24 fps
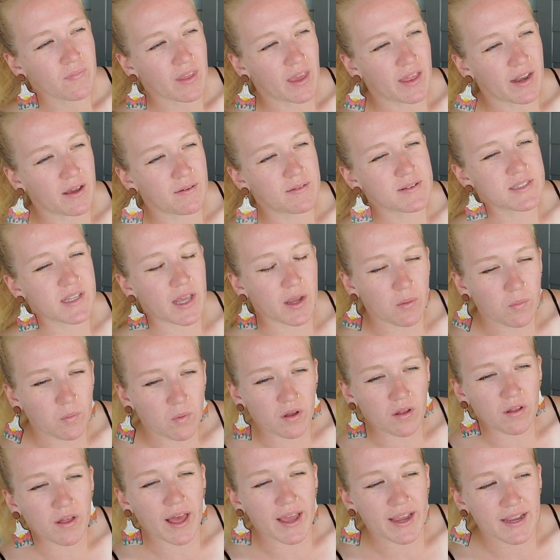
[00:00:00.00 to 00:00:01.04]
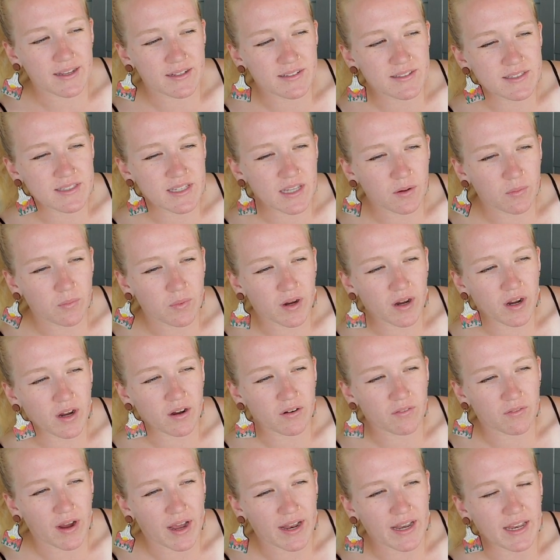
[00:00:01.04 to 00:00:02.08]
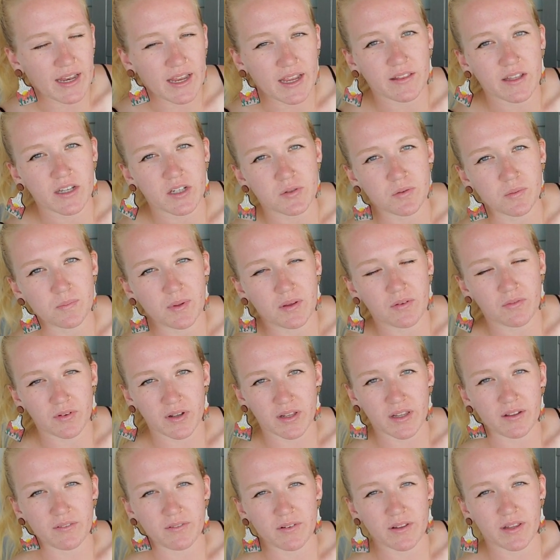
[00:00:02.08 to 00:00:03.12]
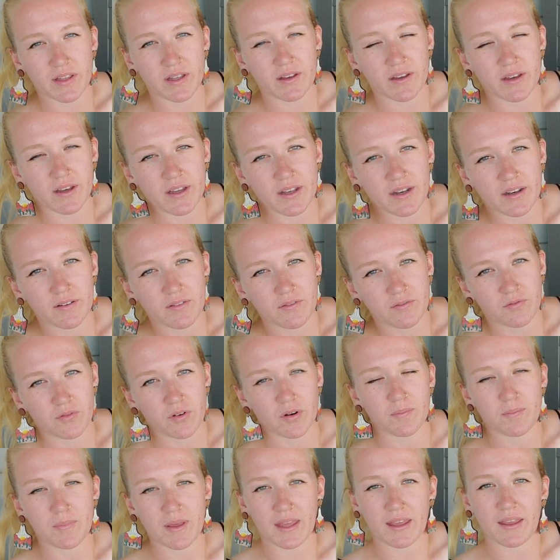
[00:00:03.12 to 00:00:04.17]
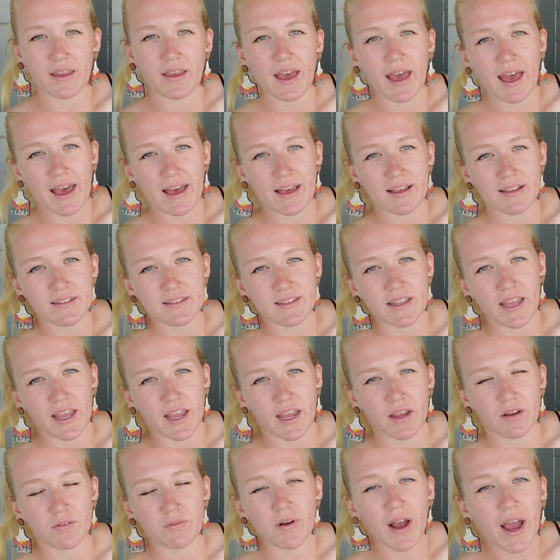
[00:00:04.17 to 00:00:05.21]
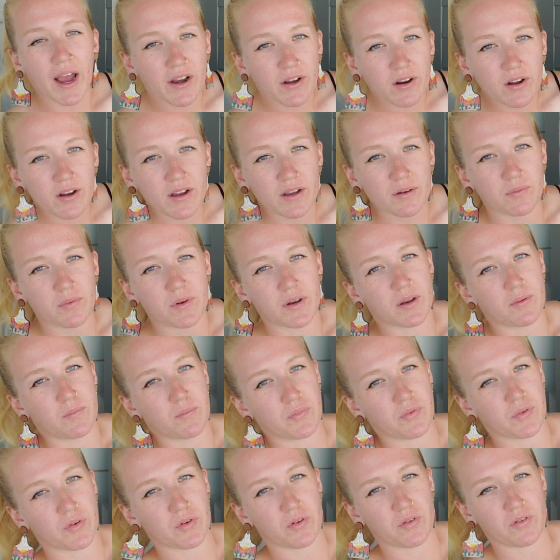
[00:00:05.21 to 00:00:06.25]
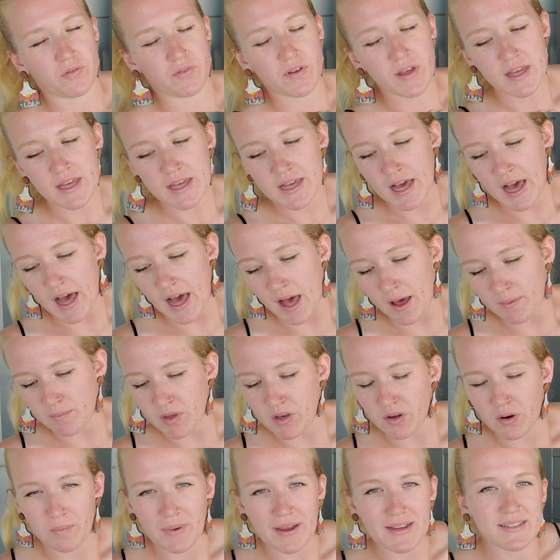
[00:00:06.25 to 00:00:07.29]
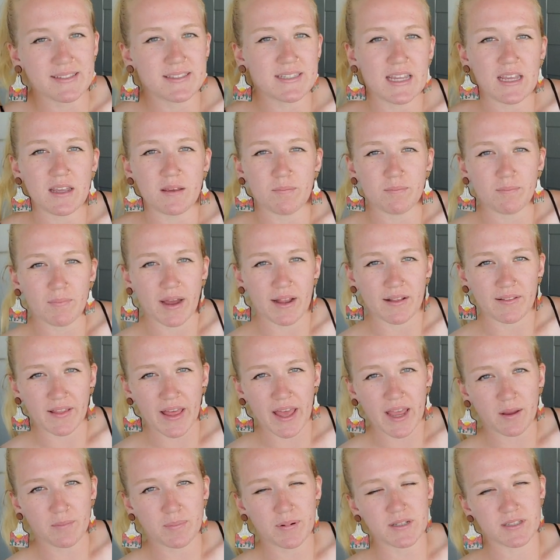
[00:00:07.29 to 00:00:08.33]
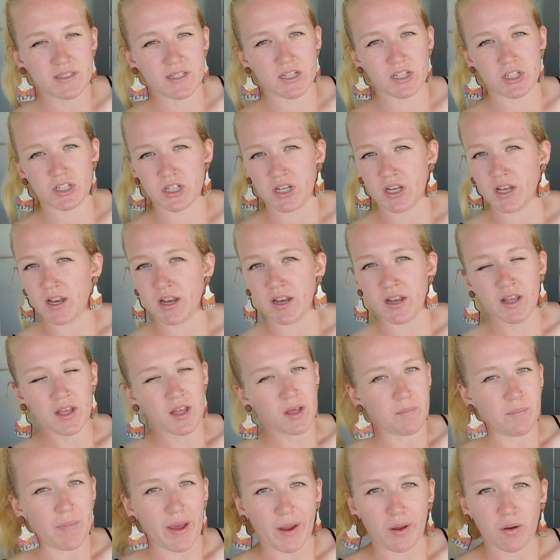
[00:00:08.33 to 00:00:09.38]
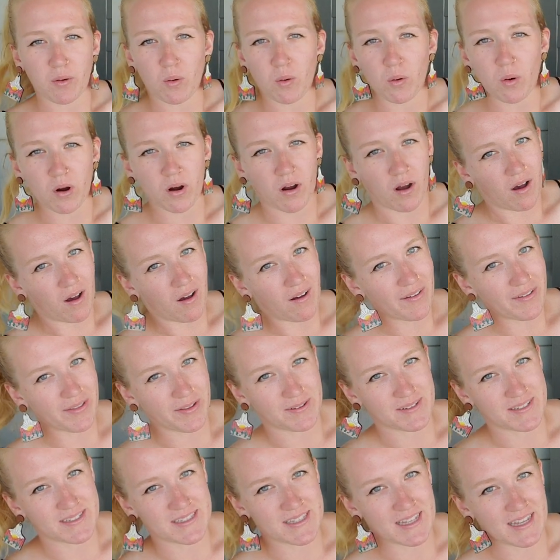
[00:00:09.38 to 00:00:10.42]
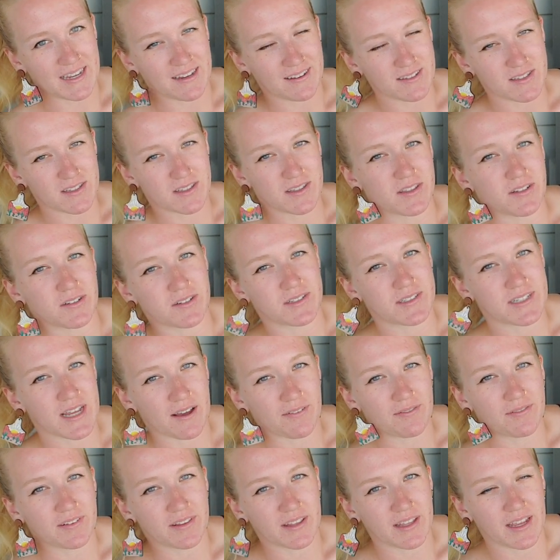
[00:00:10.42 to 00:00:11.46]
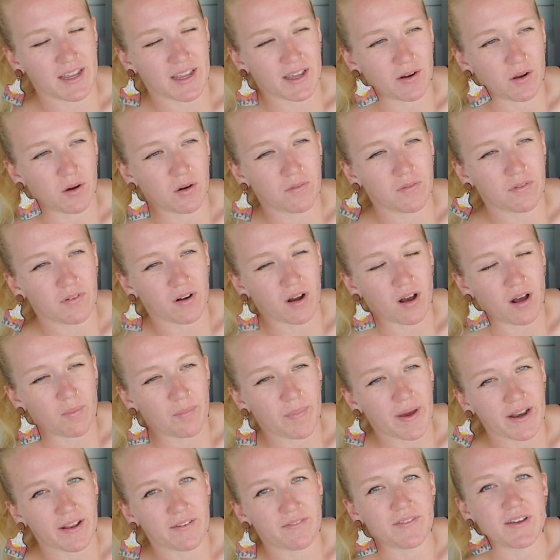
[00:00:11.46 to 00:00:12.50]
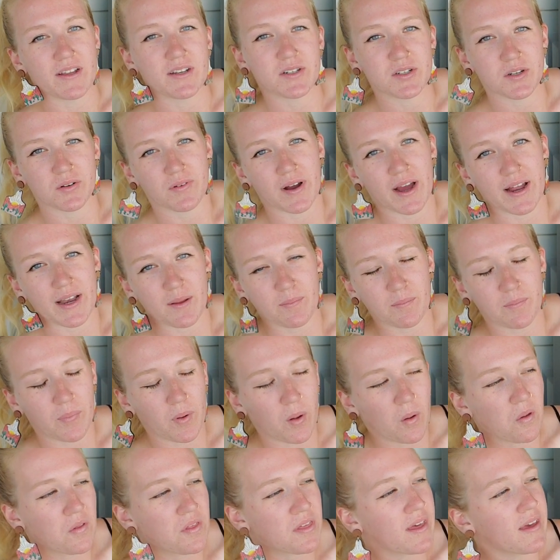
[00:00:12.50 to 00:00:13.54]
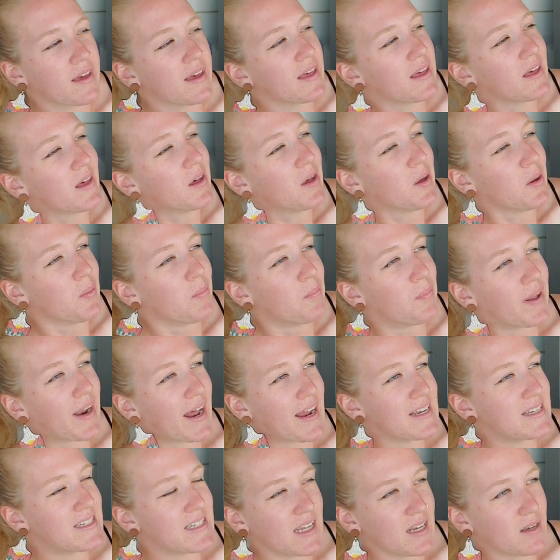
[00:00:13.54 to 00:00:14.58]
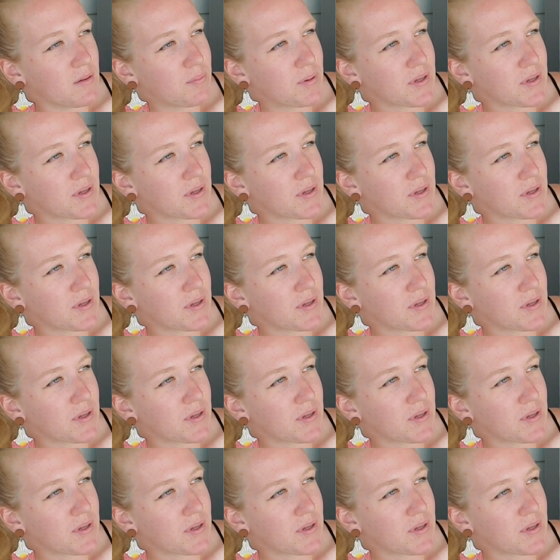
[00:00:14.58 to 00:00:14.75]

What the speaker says: And I was like, well, I could see where riding English would be really, really good for me as a rider. It would improve, you know, my seat, my leg position, my core, all those things. There's definitely an overall benefit to riding both, but I didn't